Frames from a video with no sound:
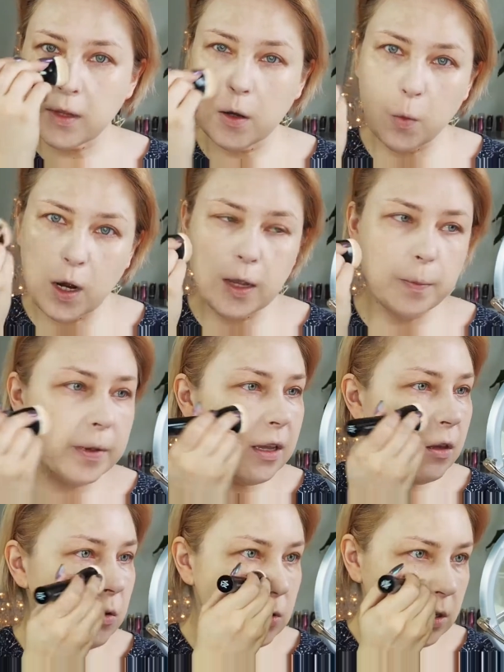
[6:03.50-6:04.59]
wiping
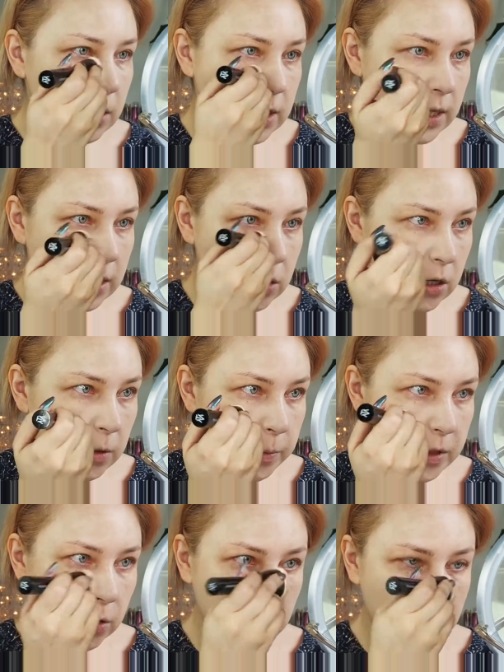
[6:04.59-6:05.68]
usually takes a little
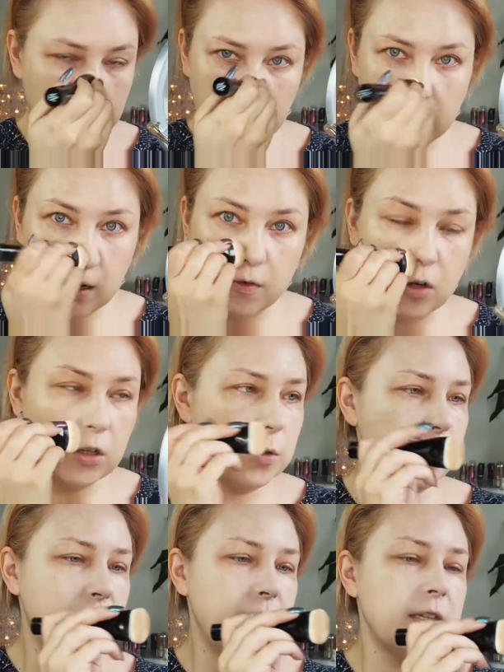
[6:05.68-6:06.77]
bit off the coverage,
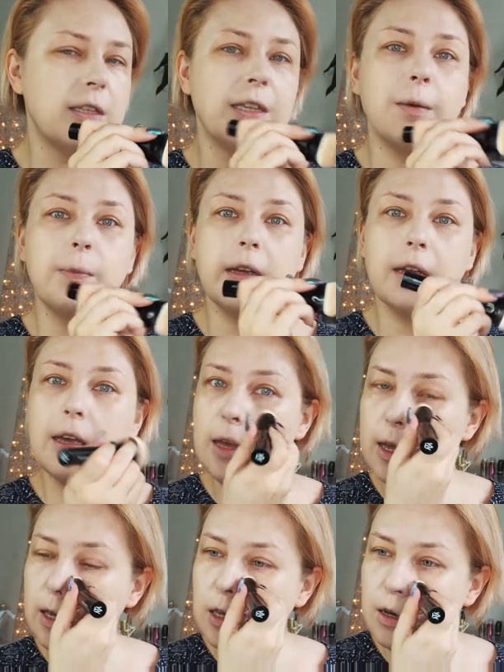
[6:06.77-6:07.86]
but this tapping
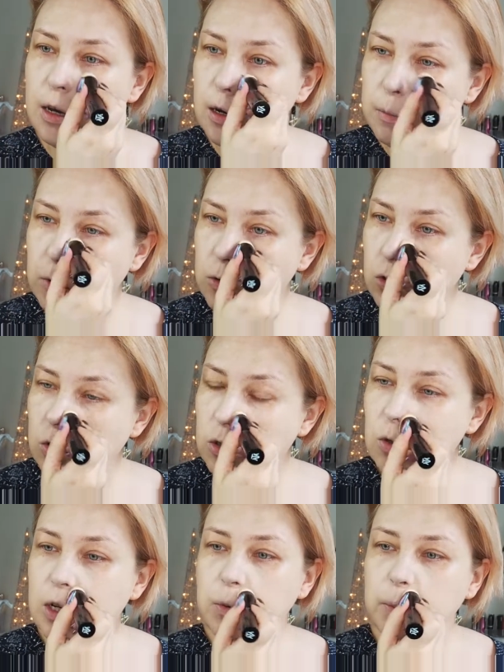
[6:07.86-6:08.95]
motion
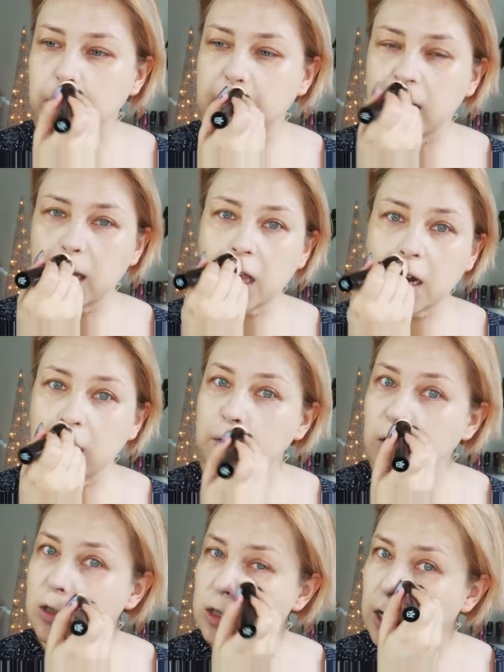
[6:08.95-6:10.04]
you can build the
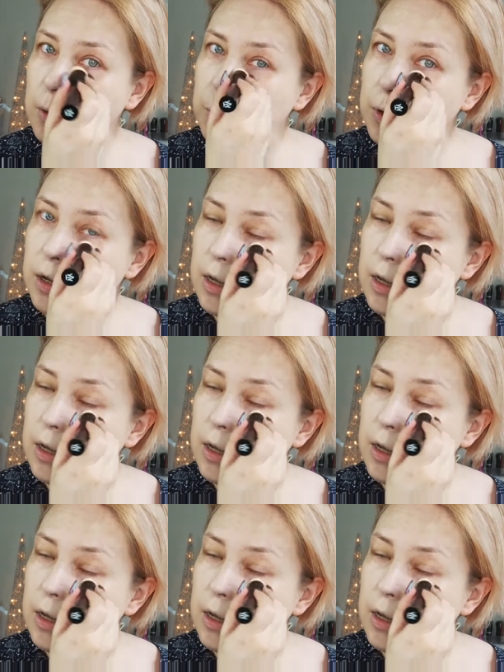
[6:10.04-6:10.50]
coverage up.